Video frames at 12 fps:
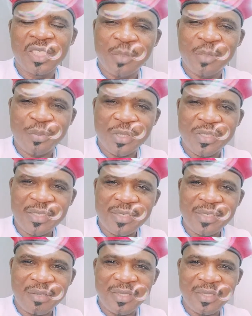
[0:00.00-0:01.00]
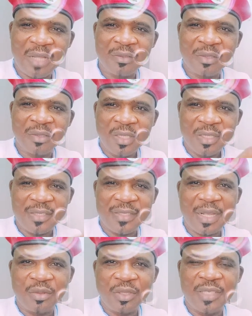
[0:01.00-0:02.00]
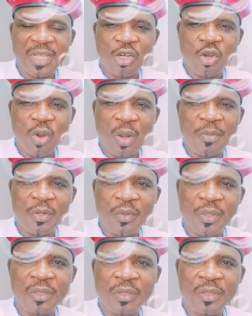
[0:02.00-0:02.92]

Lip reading: the present south-south, the southeast, and the lower Benue.